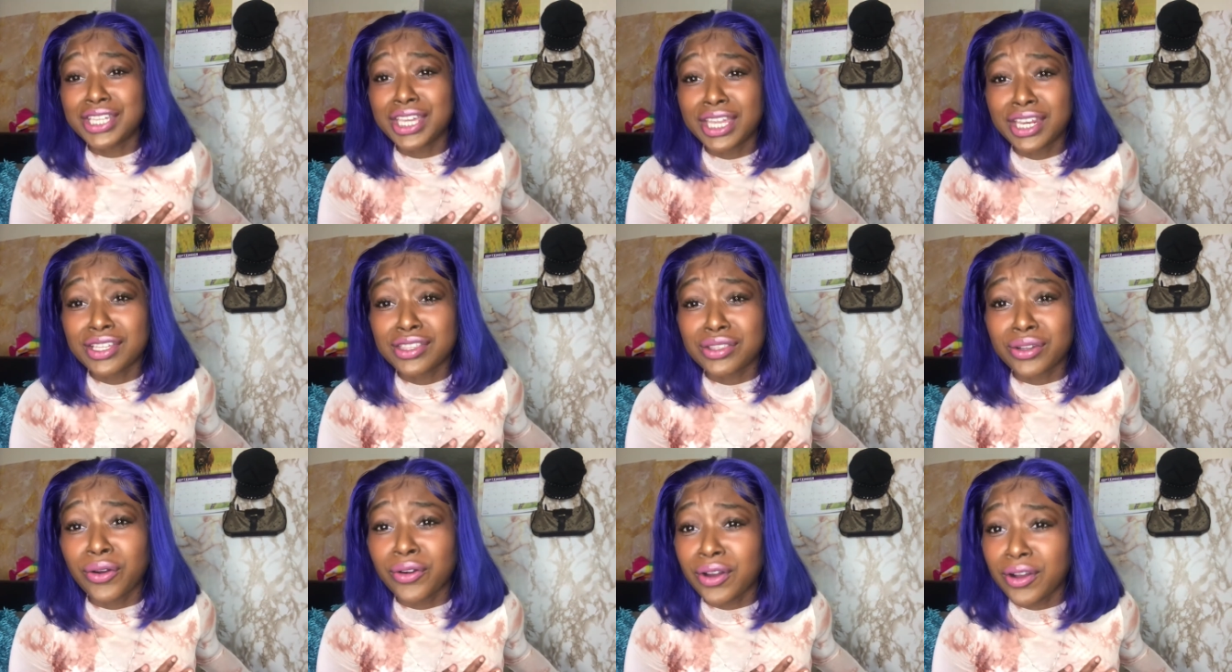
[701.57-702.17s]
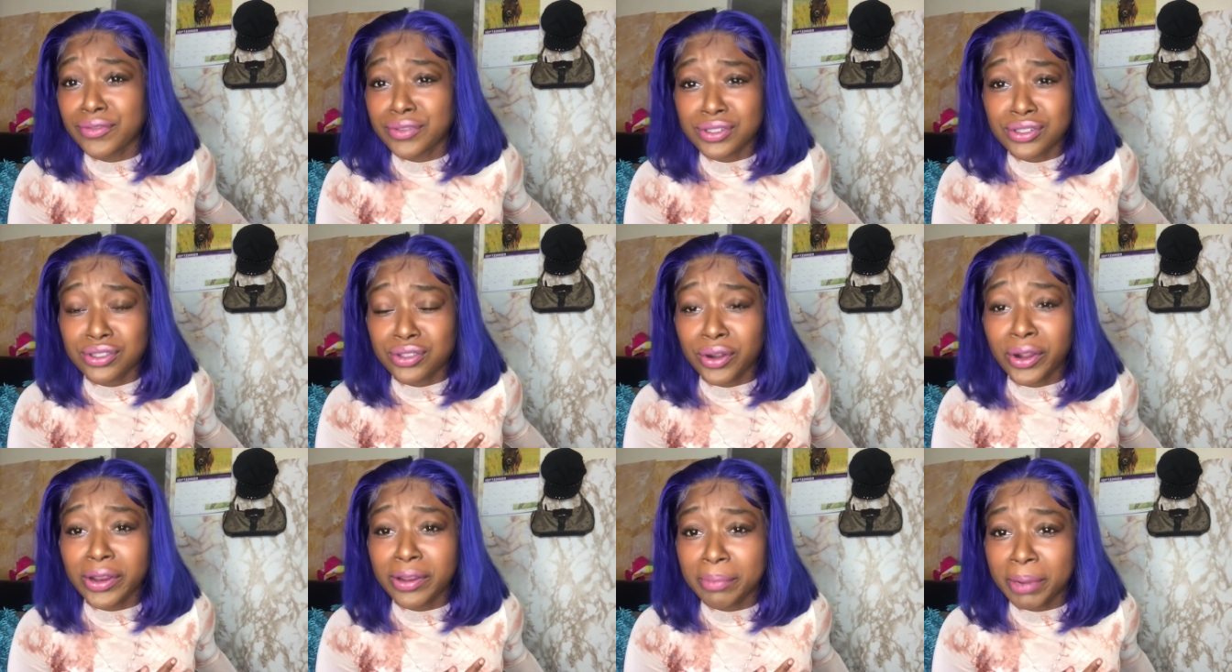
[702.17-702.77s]
getting thrown off your
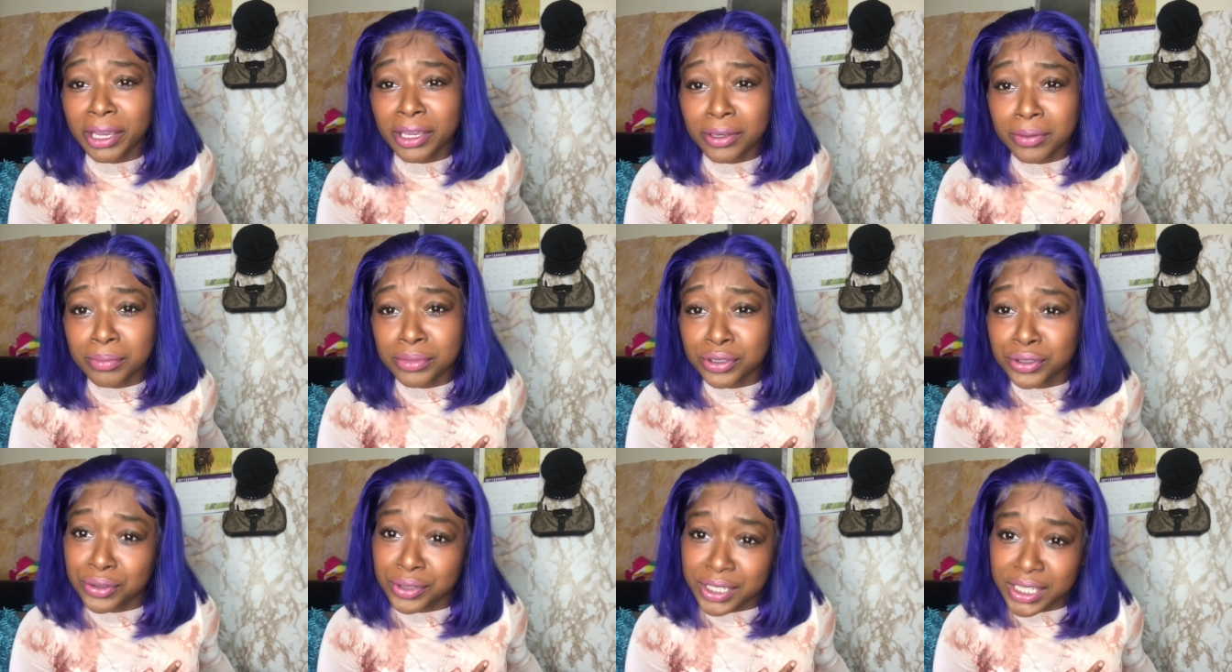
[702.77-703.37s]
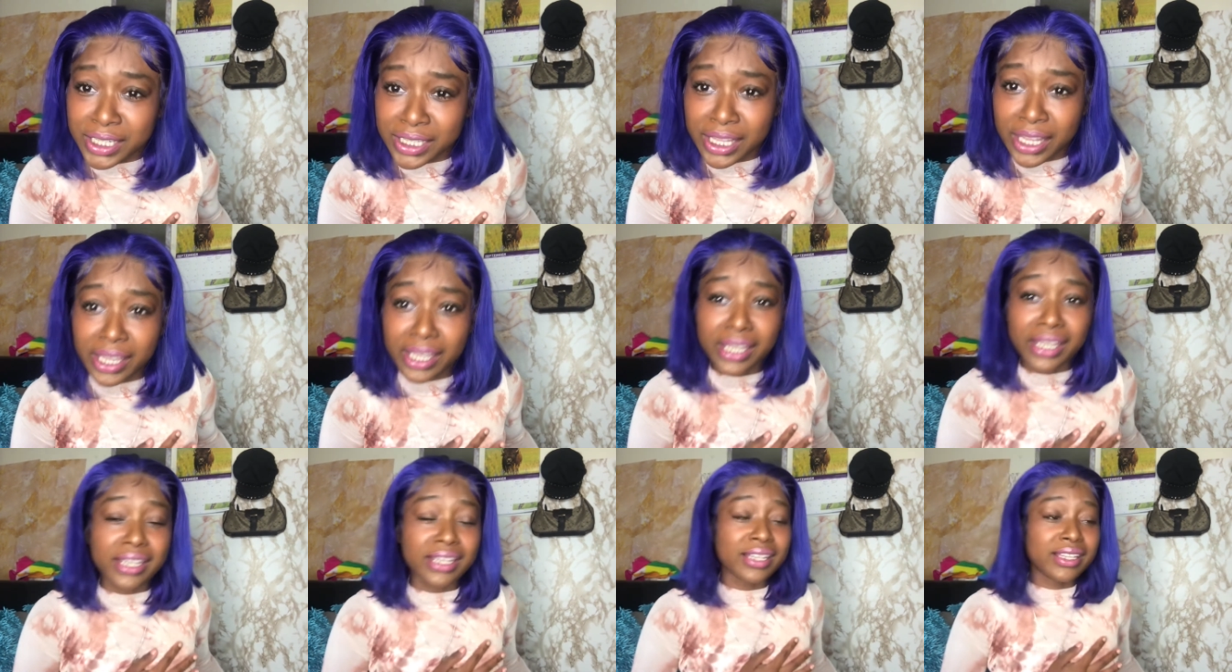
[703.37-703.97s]
story by your beauty
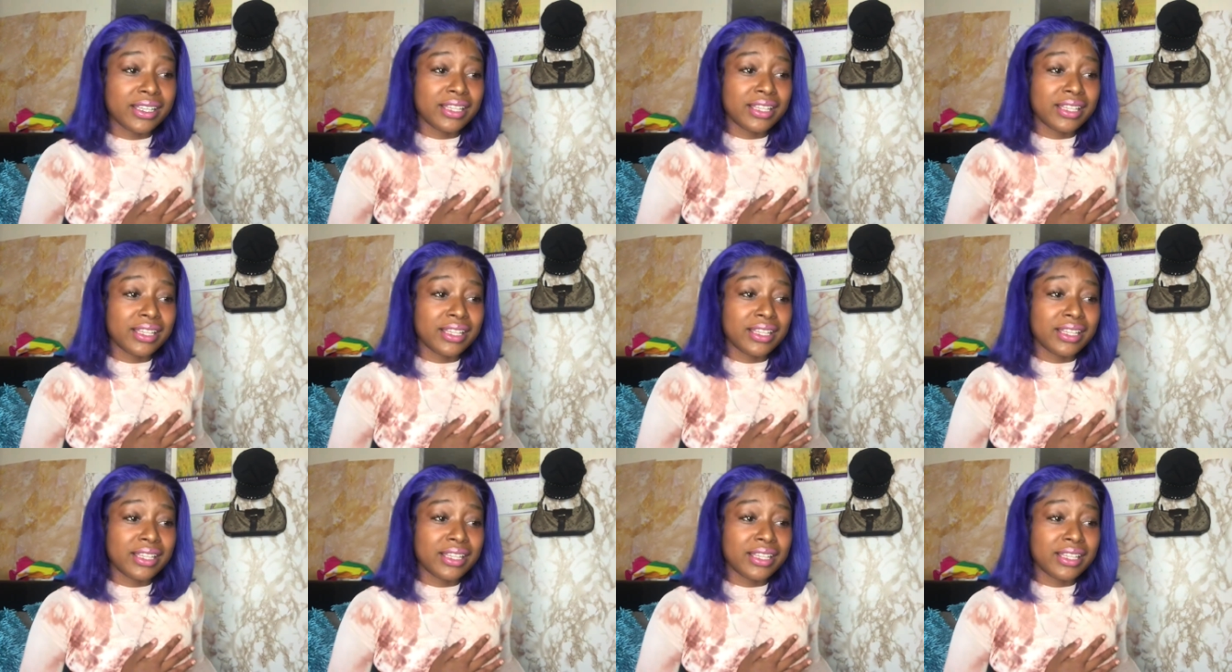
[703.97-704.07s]
like